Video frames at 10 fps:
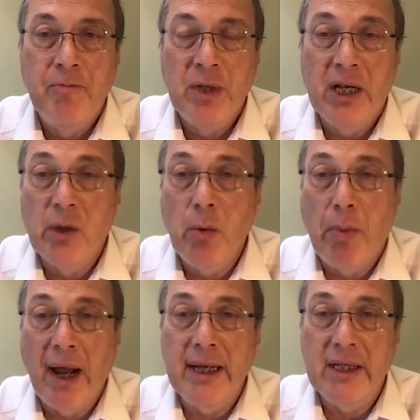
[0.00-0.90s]
And so we're
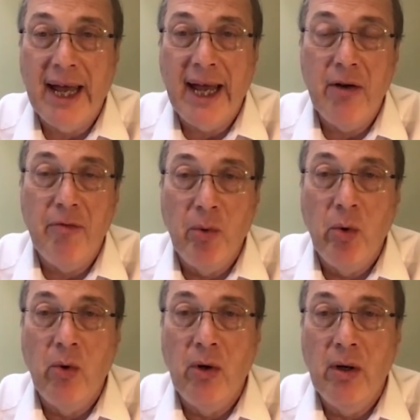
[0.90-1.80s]
planning to have
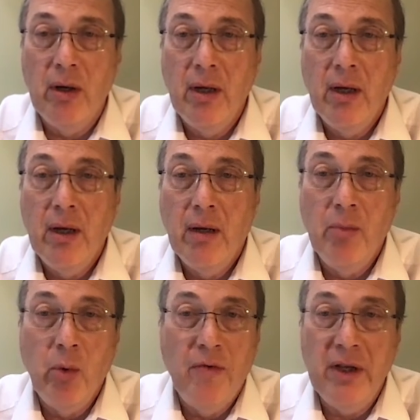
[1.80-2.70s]
more
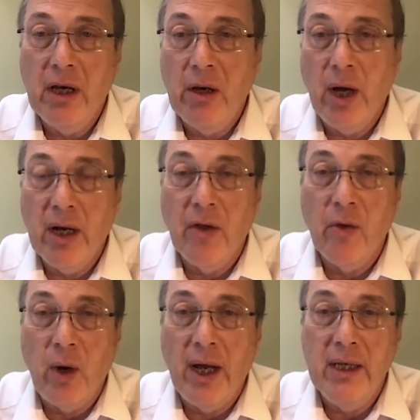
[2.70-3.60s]
video and other
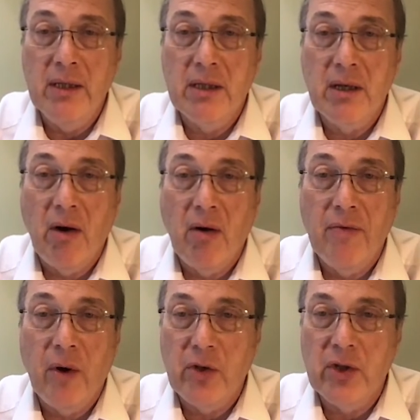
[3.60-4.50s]
ways
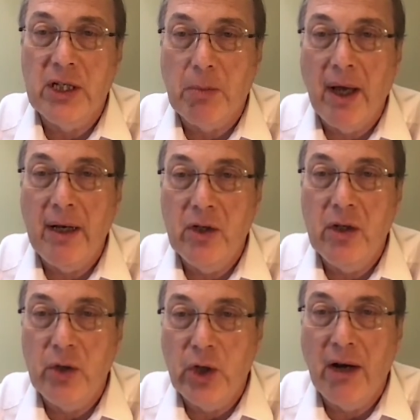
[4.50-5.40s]
of just explaining to
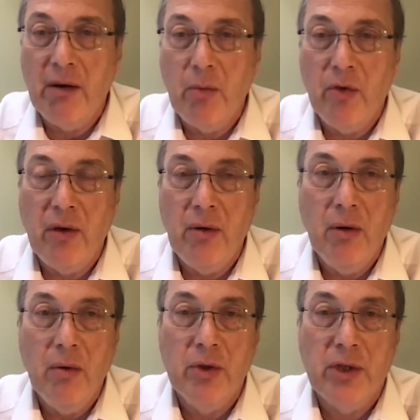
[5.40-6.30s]
you and sharing with
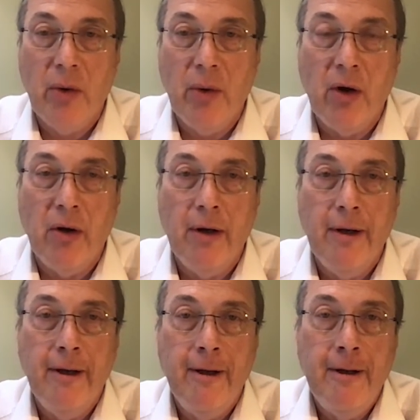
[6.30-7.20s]
you what's going on,
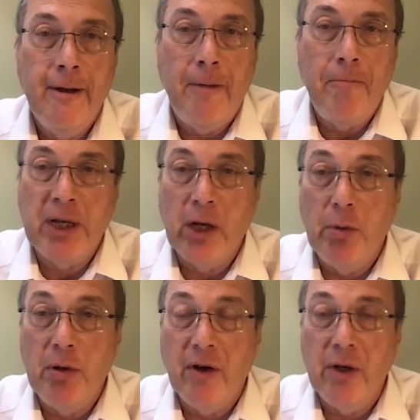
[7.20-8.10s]
and
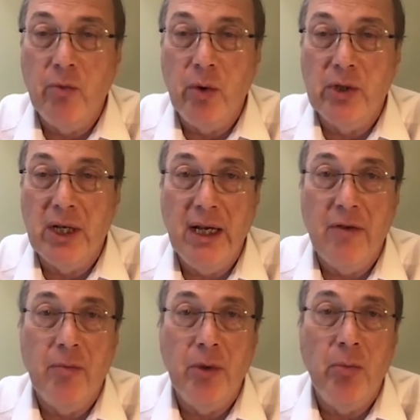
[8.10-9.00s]
hopefully finding routes to hear
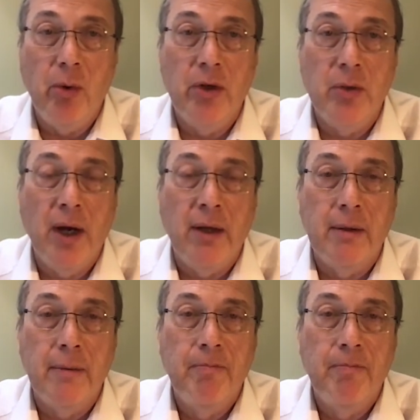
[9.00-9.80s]
from you more as well.